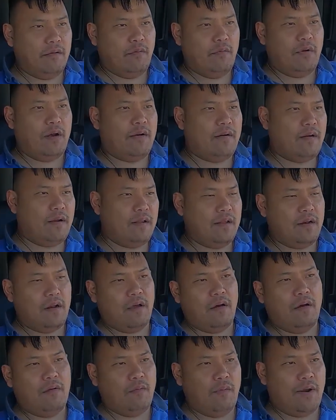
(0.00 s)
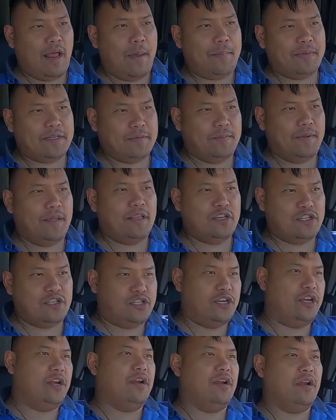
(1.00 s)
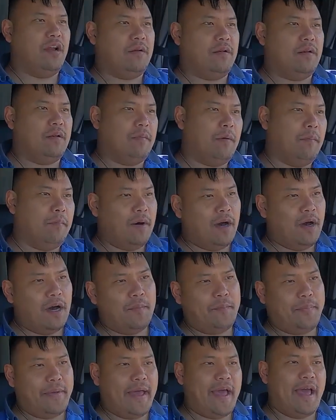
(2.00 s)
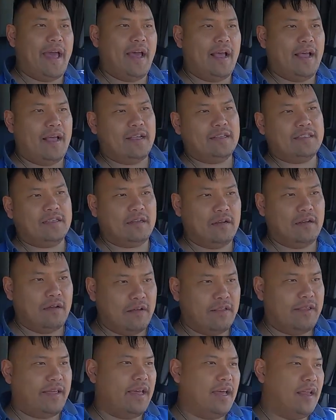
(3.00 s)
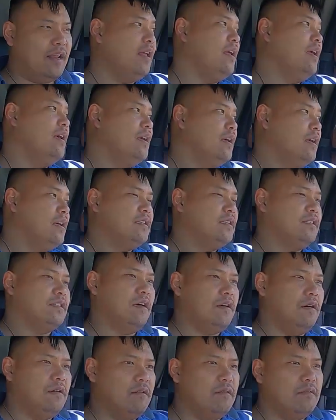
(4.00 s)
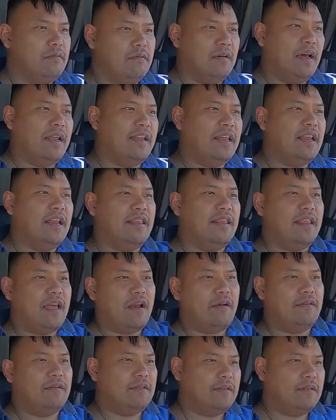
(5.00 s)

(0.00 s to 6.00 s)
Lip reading: whatever, you know, what happened to me this year, and my mom passed and all that. So I needed that